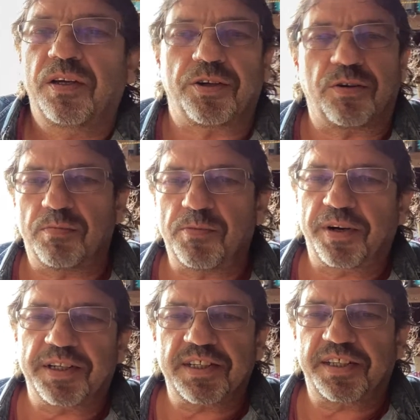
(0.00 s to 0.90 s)
You know,
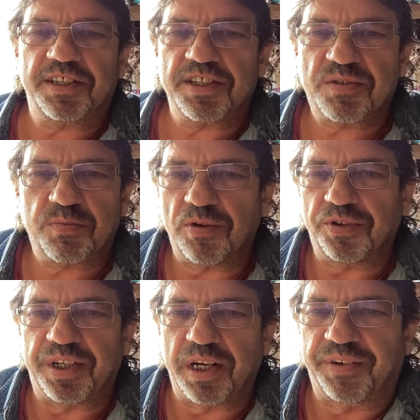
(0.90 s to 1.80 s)
mornings like this will
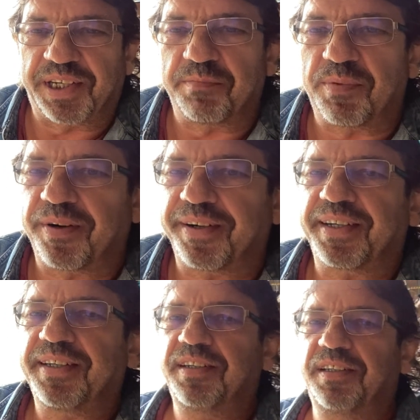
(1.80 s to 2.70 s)
never get boring.